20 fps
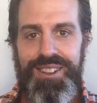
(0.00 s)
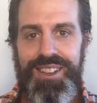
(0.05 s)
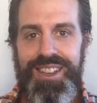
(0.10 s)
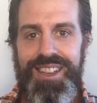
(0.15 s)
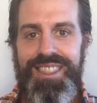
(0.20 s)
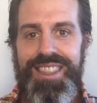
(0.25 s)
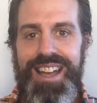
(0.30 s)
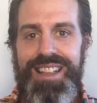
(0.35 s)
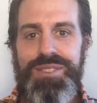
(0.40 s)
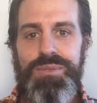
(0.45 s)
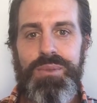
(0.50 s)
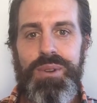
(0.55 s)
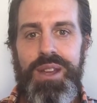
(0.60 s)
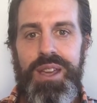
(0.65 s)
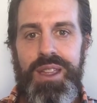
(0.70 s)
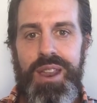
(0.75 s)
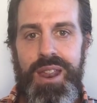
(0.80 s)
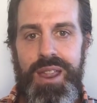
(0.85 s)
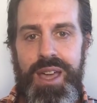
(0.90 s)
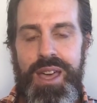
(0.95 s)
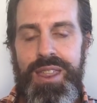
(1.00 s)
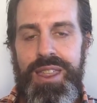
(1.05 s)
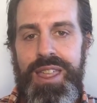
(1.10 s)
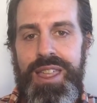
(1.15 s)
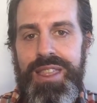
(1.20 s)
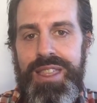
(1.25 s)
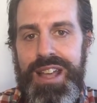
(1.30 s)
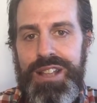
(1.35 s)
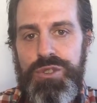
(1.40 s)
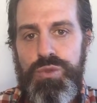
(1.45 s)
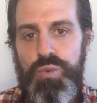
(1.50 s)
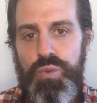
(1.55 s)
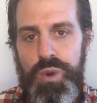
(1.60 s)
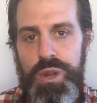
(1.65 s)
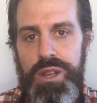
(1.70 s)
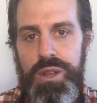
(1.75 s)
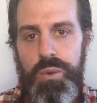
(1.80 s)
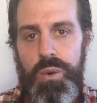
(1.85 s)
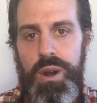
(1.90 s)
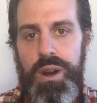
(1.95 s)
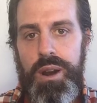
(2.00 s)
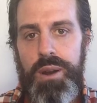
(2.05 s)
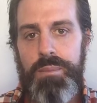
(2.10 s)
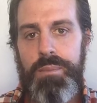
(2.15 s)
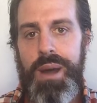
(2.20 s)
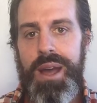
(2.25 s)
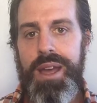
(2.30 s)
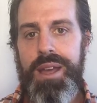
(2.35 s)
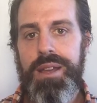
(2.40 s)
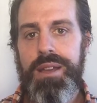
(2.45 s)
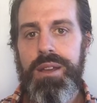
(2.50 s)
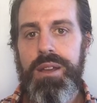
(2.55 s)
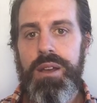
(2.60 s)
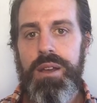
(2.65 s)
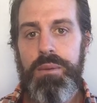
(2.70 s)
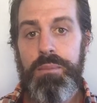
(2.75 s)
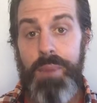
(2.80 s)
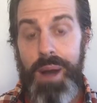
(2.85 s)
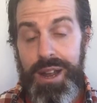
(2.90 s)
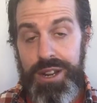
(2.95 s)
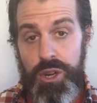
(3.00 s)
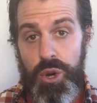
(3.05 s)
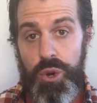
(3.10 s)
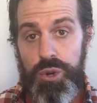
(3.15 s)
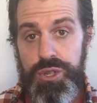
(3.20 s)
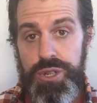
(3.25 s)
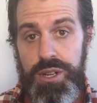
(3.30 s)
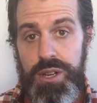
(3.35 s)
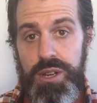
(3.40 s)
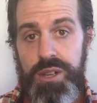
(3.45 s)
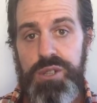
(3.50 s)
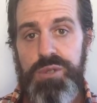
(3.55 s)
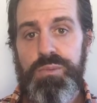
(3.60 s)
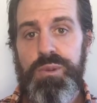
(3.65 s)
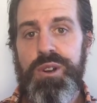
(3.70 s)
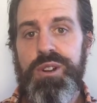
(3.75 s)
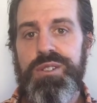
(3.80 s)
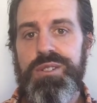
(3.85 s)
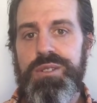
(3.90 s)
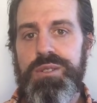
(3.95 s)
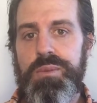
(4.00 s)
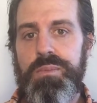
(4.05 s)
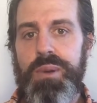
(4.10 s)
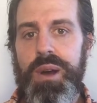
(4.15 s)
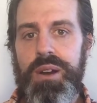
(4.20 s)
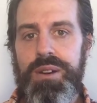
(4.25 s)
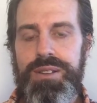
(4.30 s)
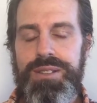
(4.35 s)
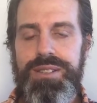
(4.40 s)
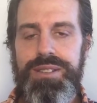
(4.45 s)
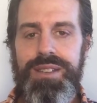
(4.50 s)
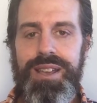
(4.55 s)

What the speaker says: And that's really what my coaching experience is about,